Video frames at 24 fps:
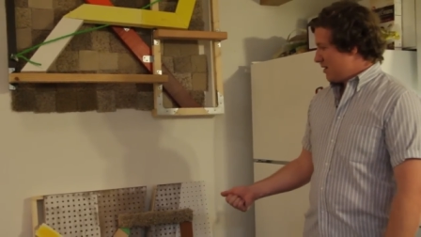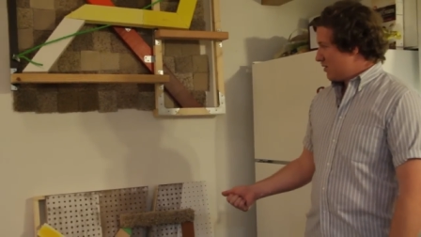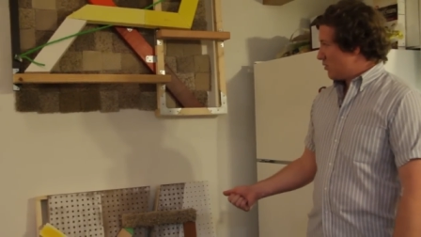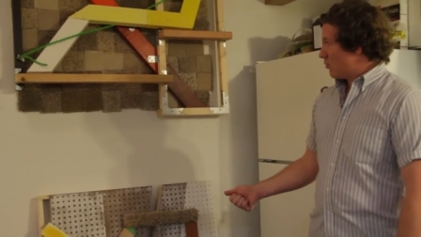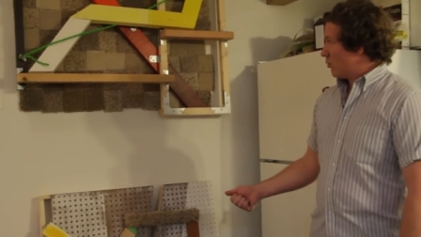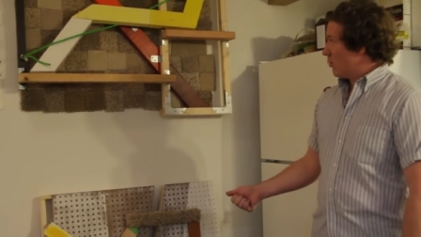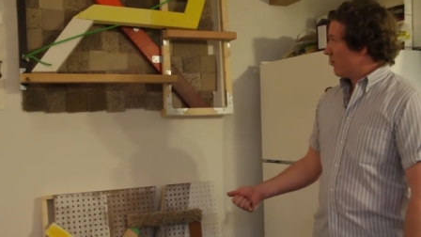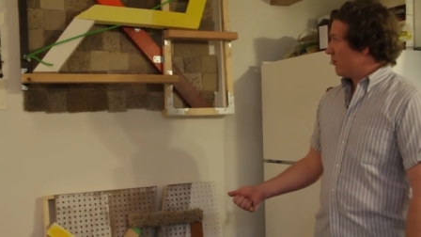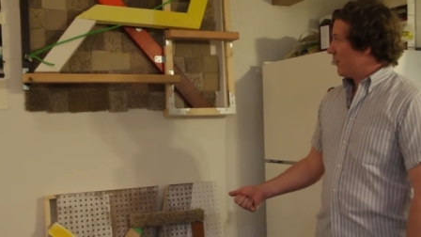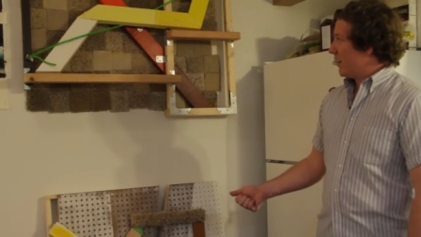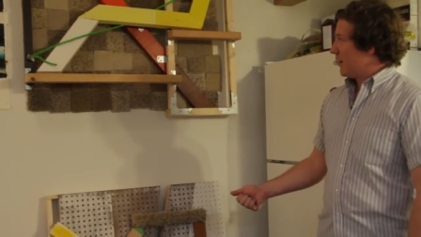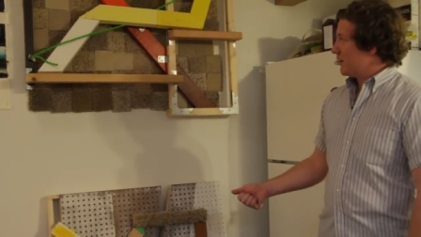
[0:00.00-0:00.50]

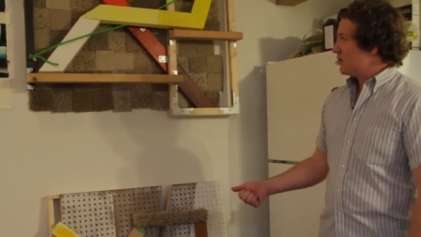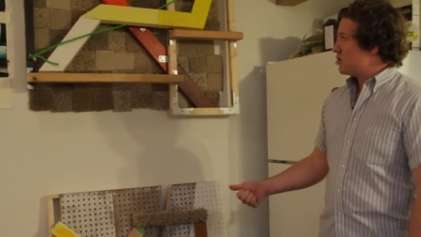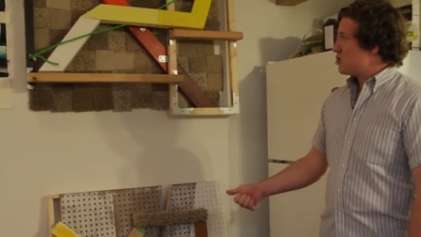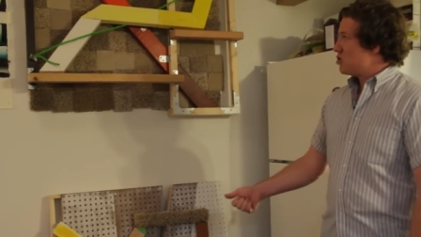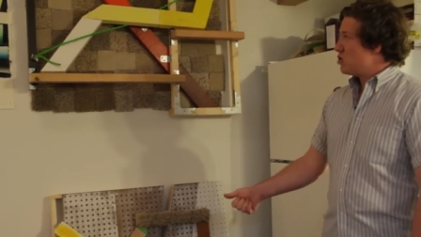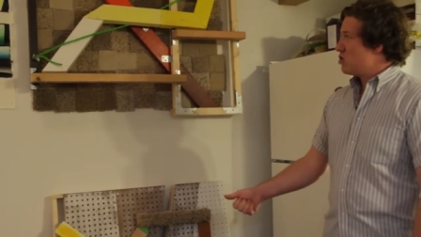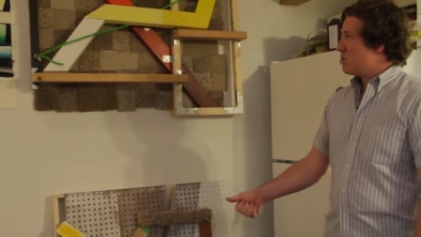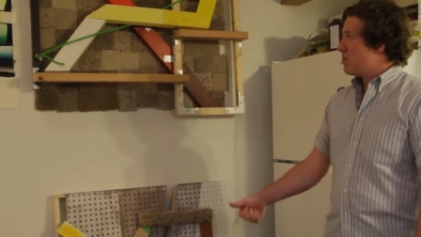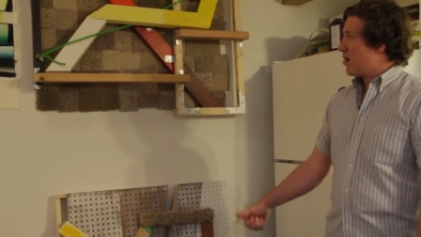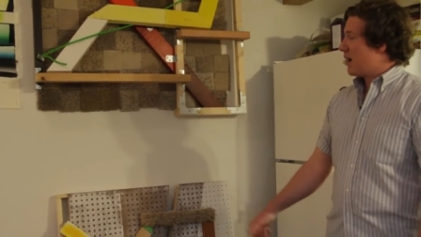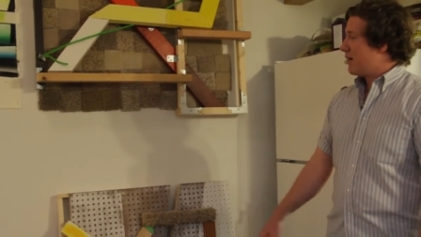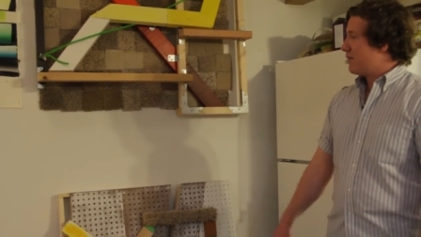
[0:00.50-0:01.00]
sort of like
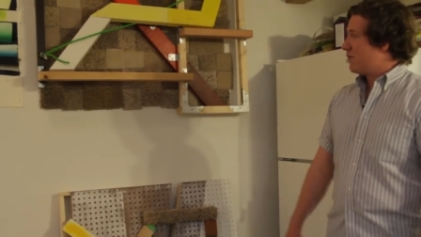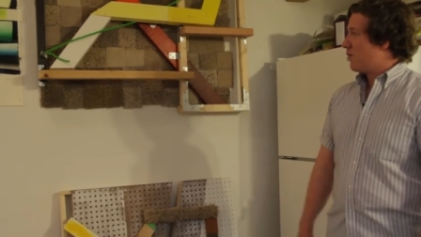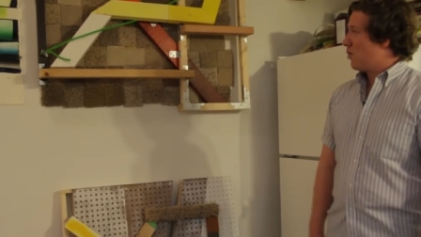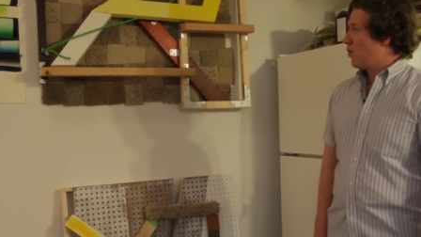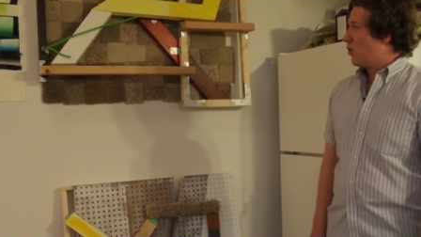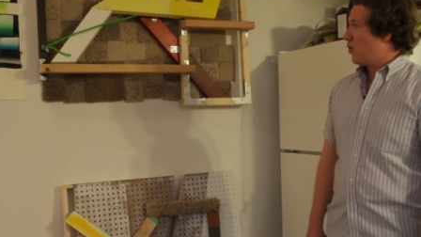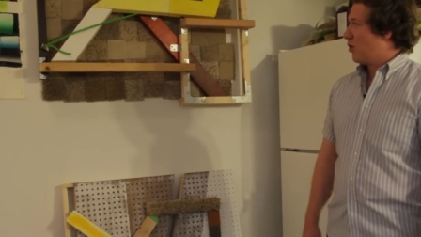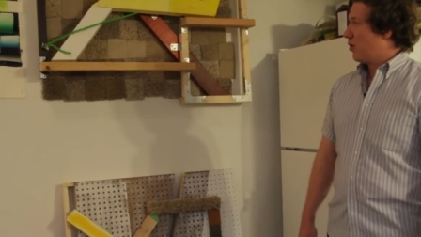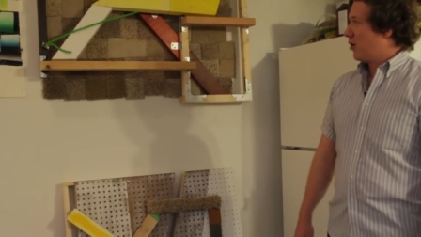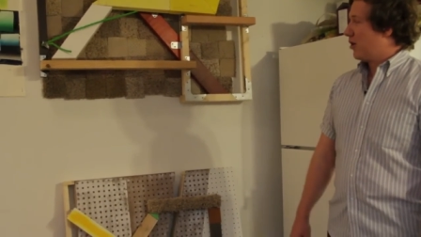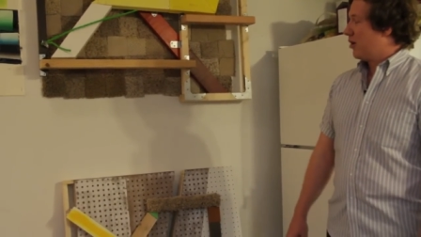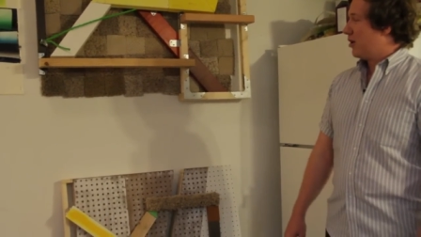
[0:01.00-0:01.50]
two by
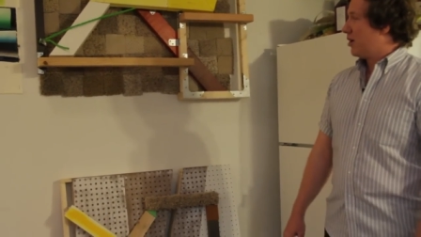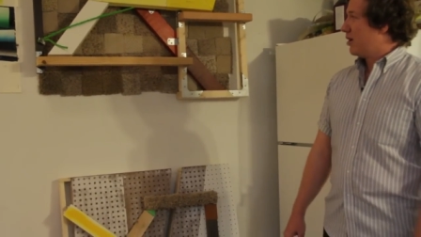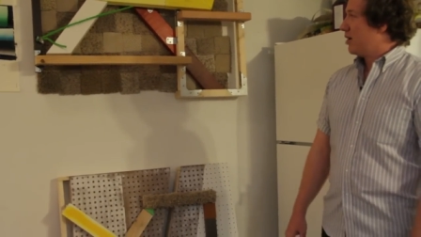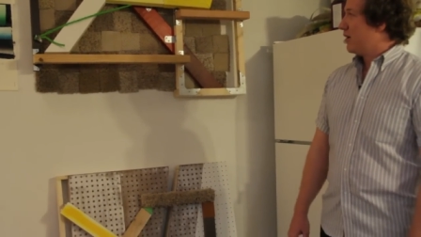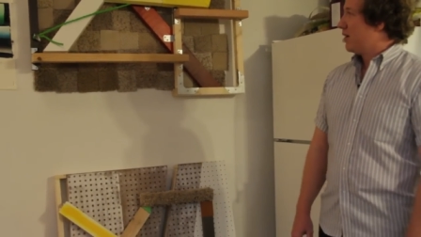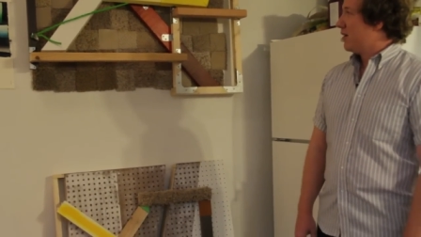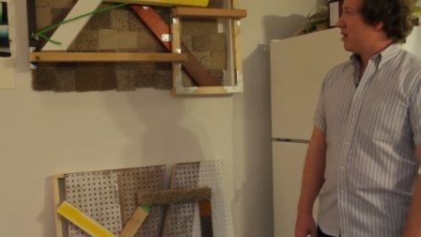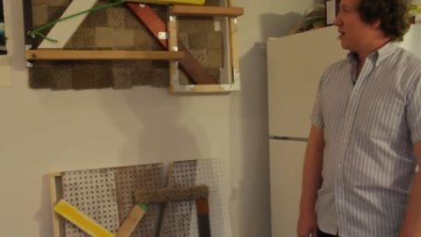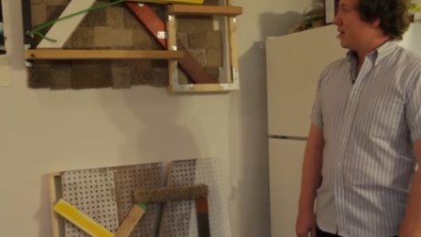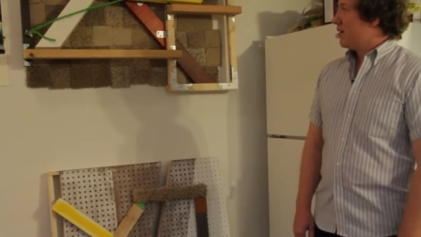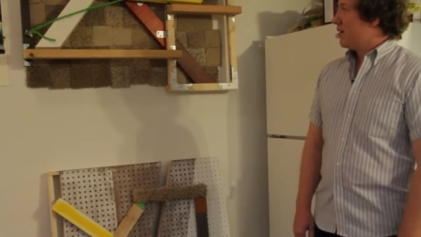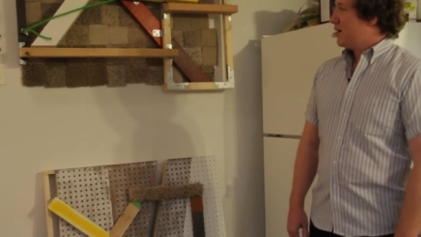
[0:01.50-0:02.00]
four
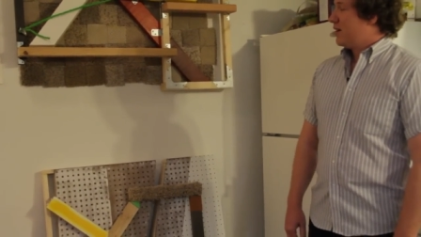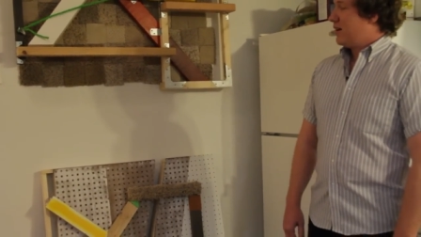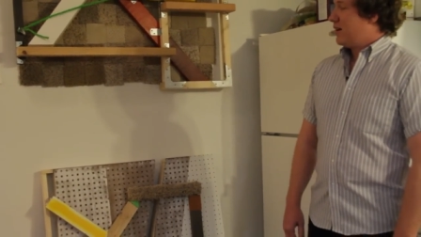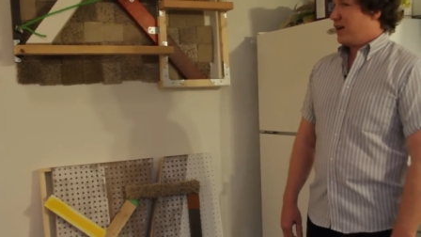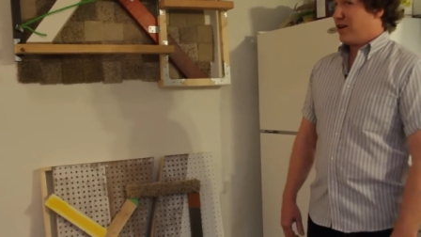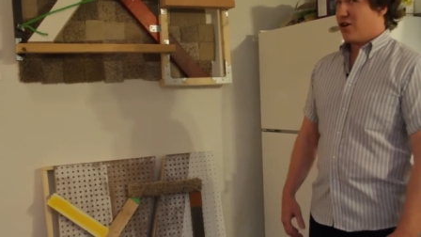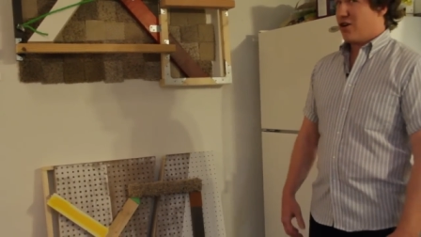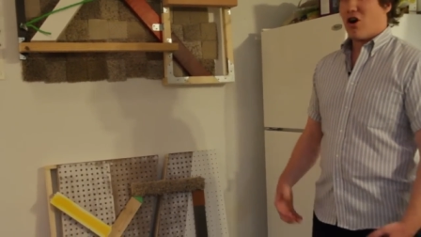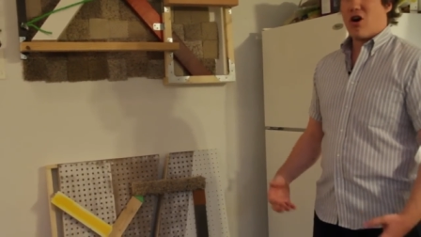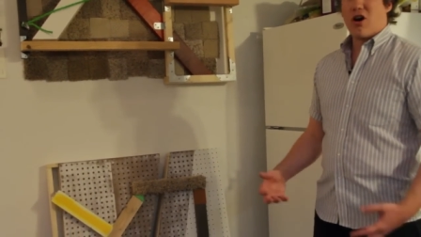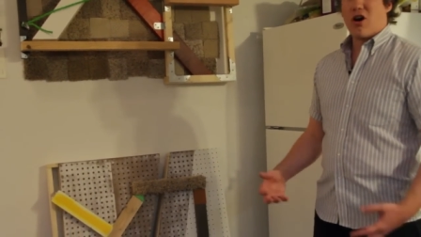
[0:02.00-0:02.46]
and